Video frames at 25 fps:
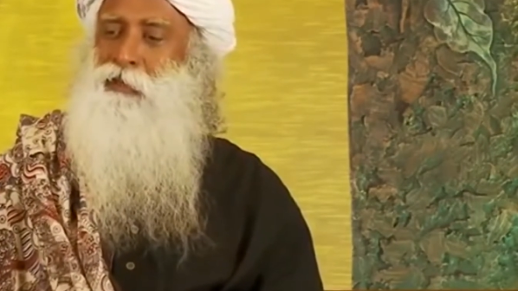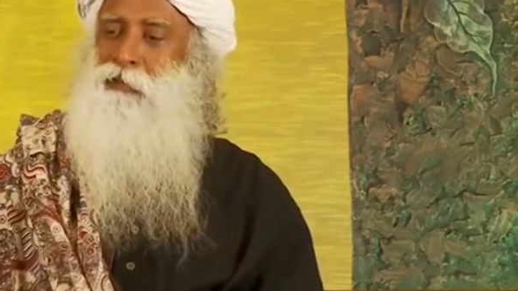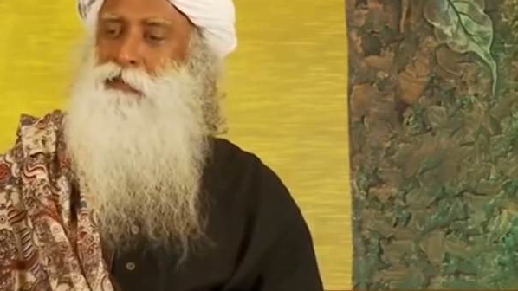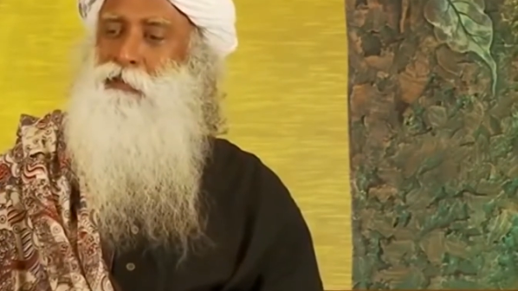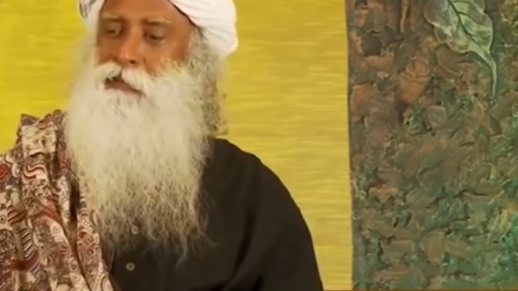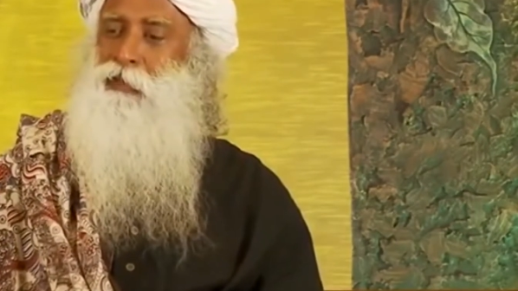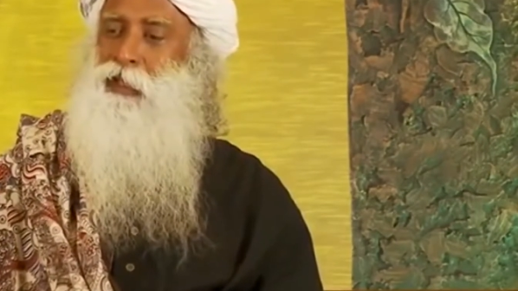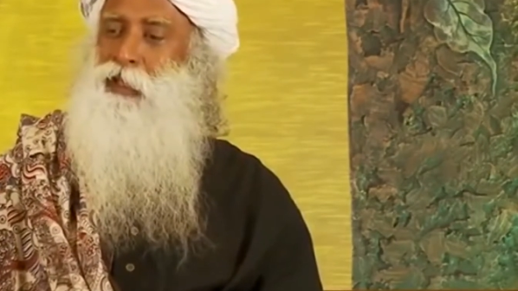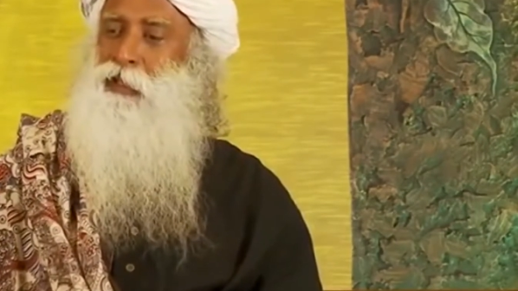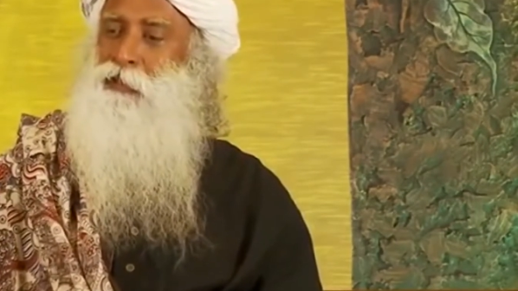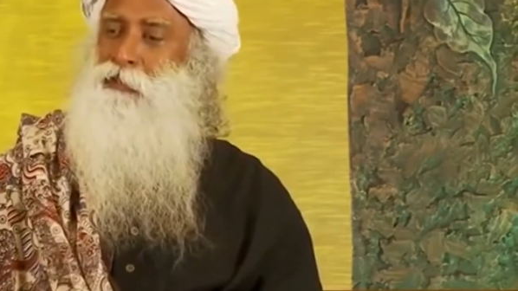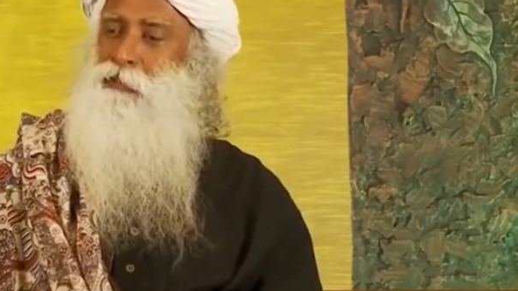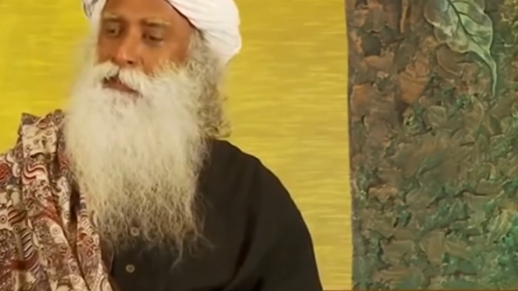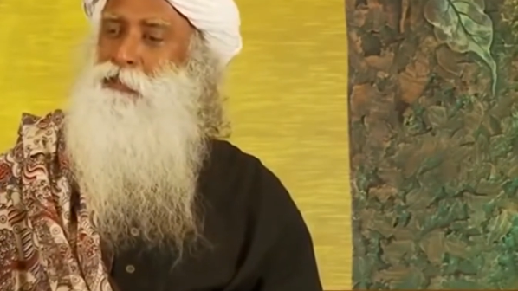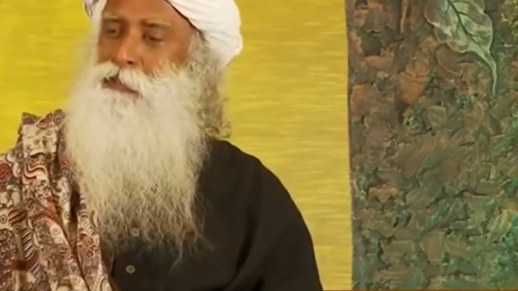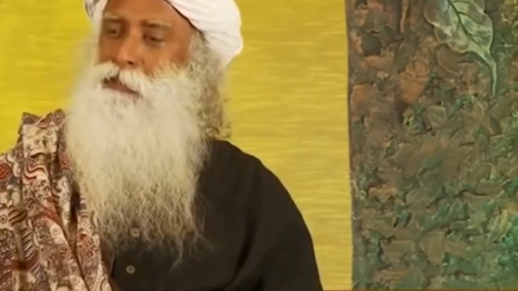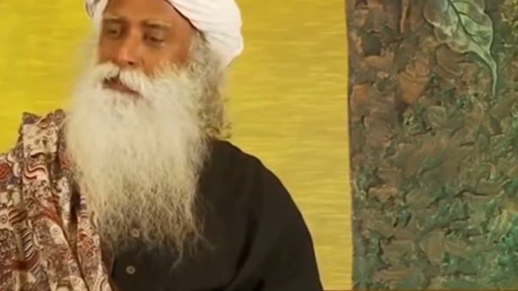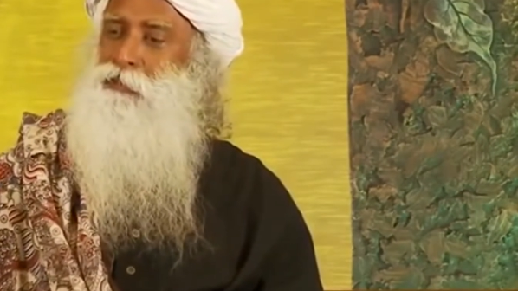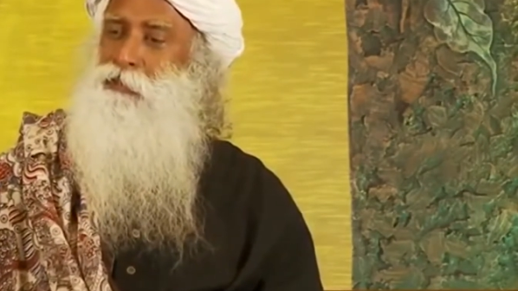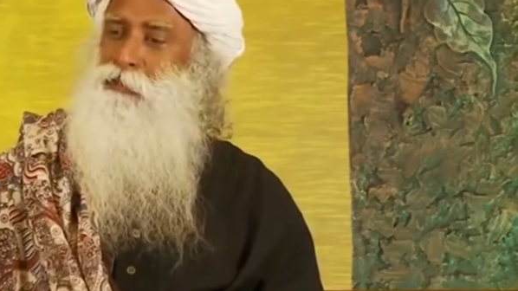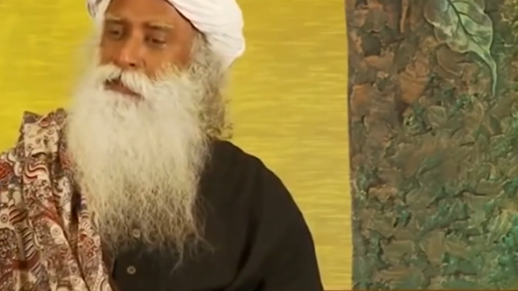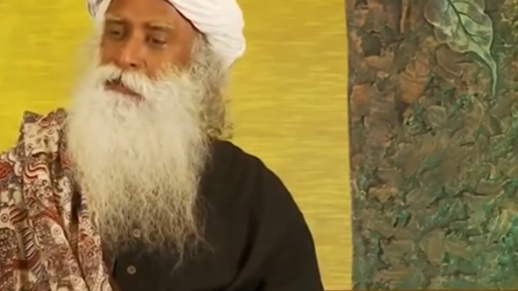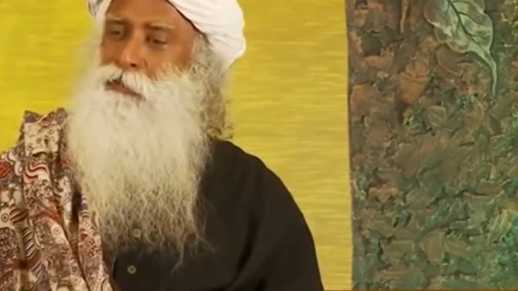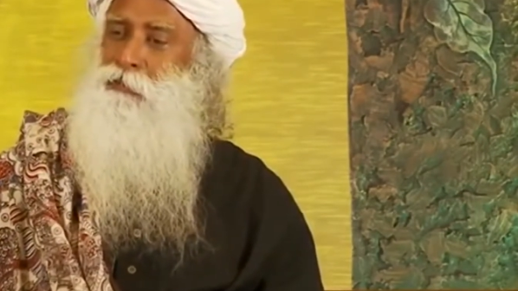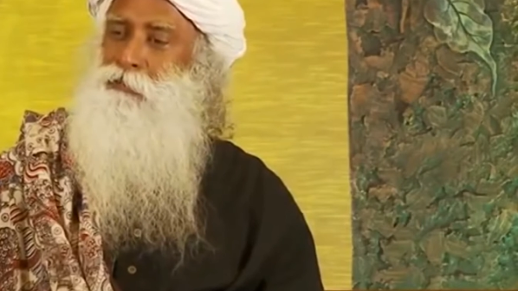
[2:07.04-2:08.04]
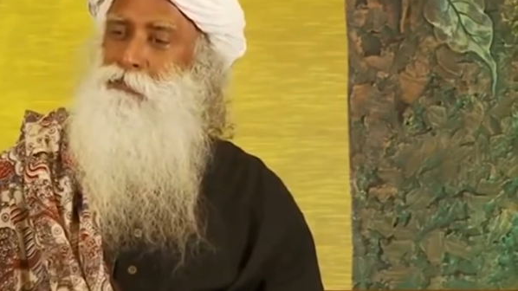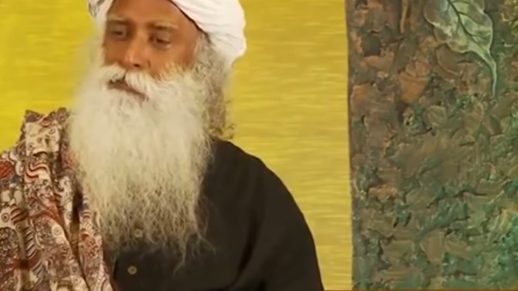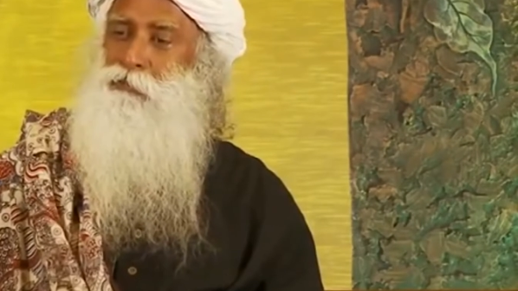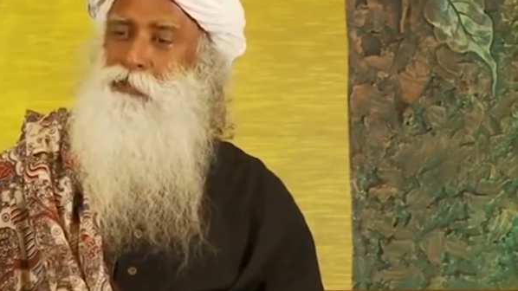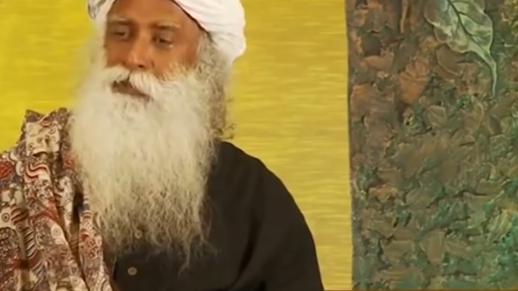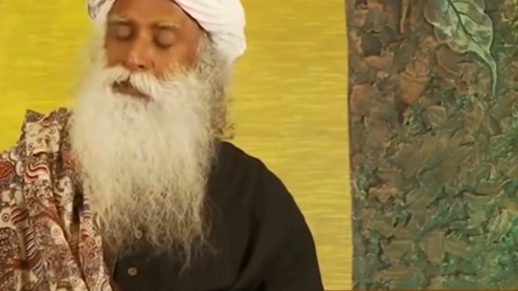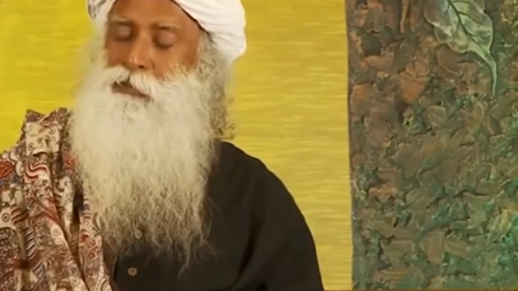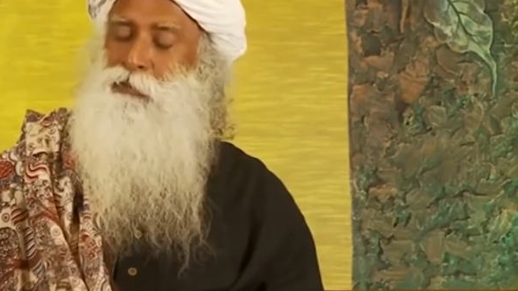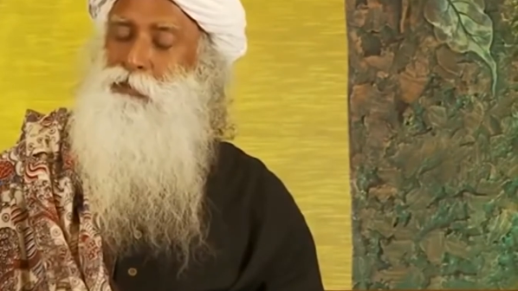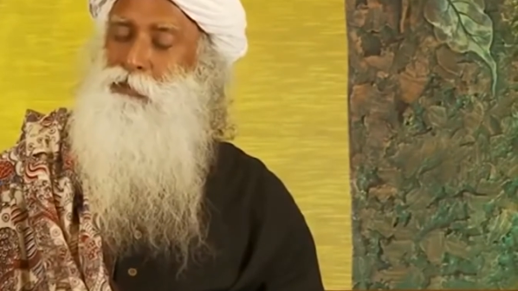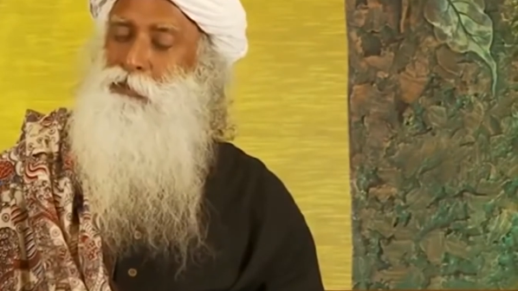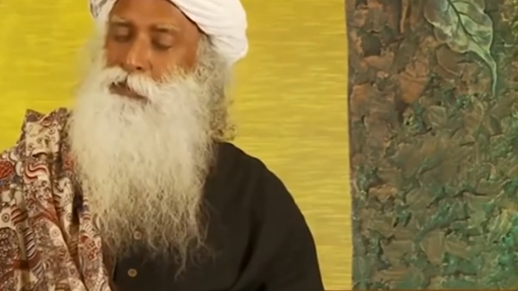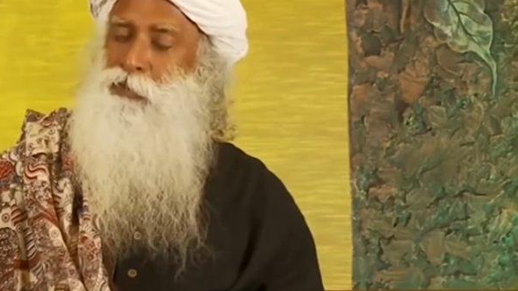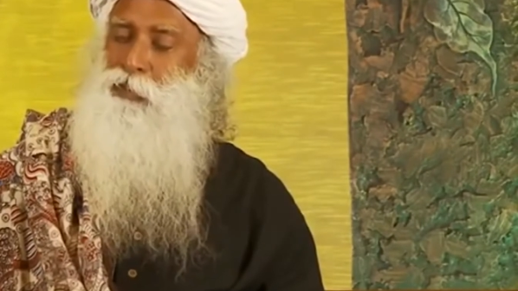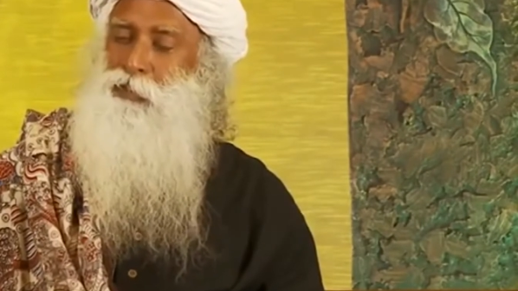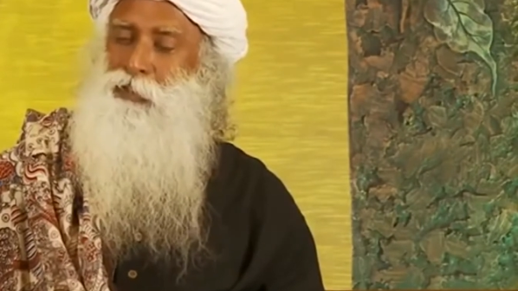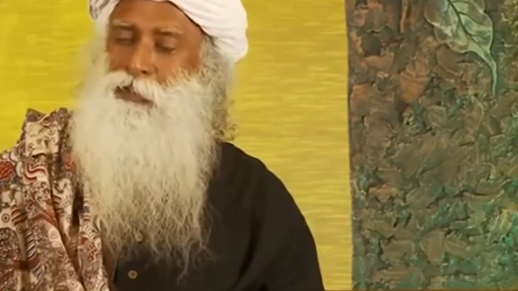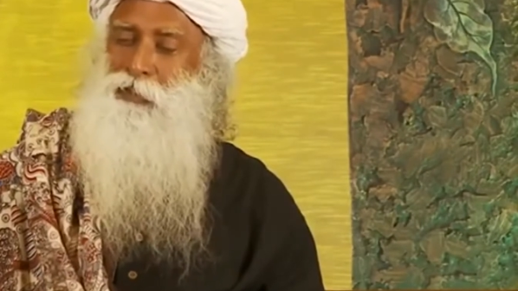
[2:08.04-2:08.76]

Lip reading: that we don't say